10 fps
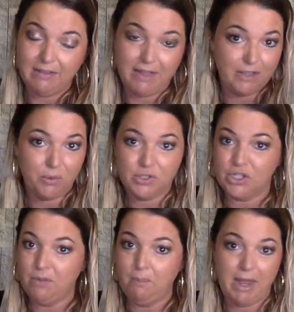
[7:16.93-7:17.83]
Like
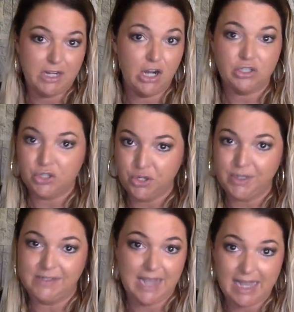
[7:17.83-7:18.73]
my doctor knew
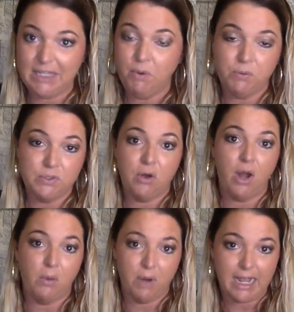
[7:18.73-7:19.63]
exactly what was going
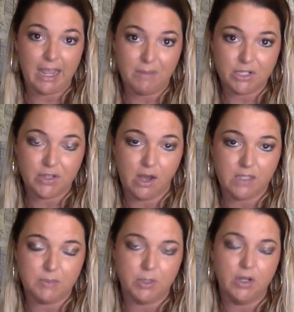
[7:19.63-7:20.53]
on when I came into the
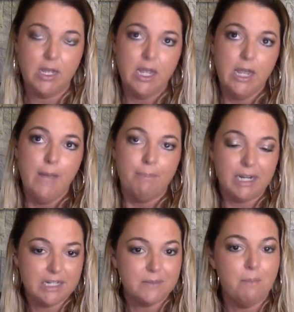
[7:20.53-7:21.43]
hospital. But
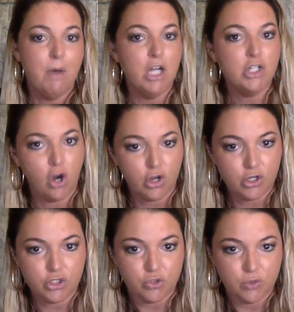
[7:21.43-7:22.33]
it is much harder
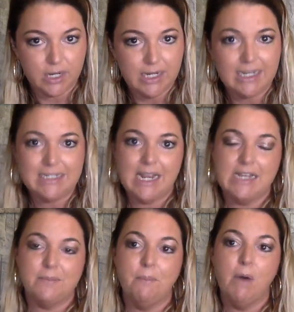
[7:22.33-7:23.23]
to treat and
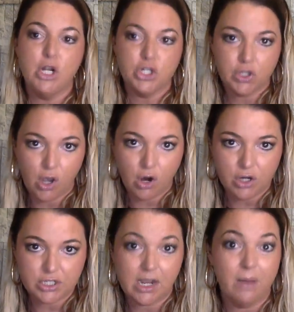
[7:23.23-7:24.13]
takes much longer
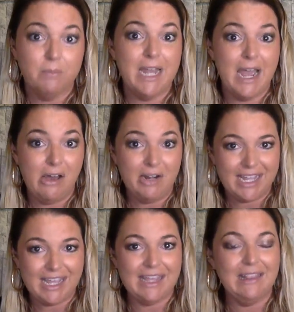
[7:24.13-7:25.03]
to come down
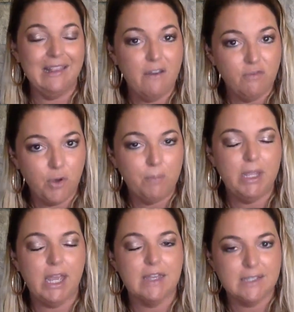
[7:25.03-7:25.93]
and get level
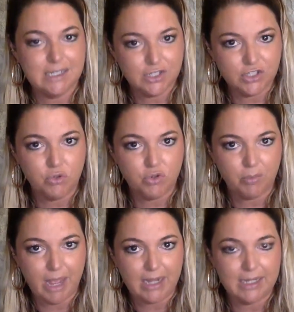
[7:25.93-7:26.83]
because it is so
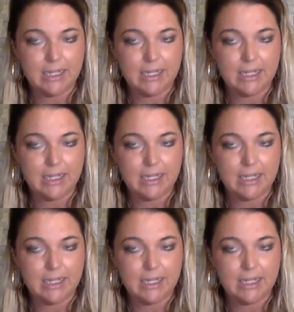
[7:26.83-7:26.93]
dramatic.